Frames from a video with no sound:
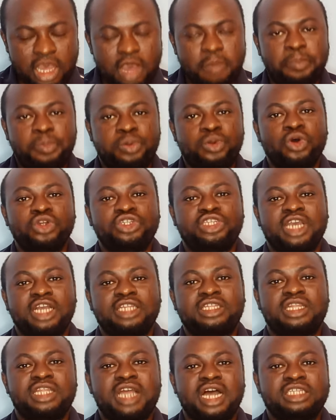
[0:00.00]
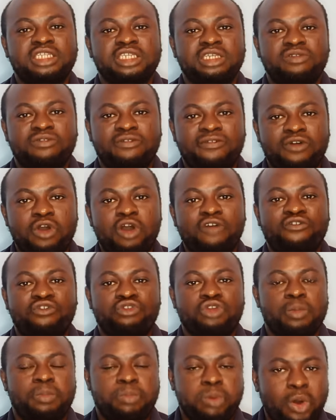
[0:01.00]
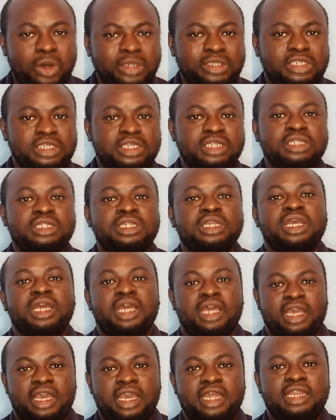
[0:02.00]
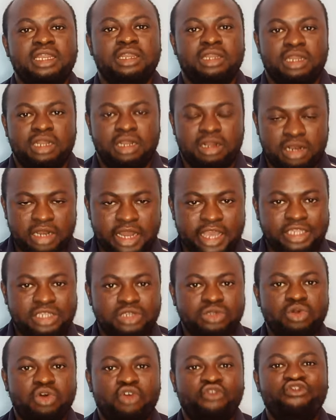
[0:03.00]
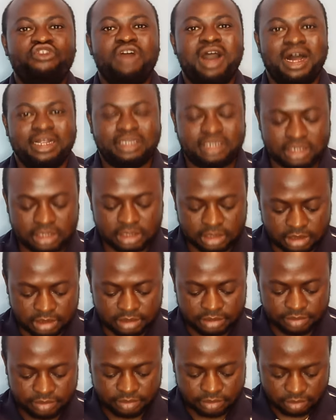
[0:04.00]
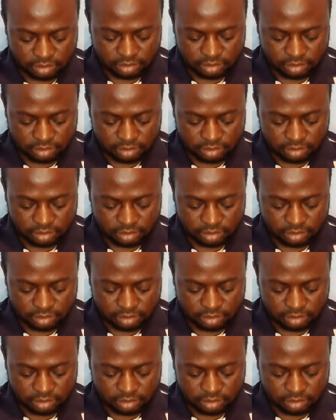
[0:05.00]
a project that involves reporting and writing of article.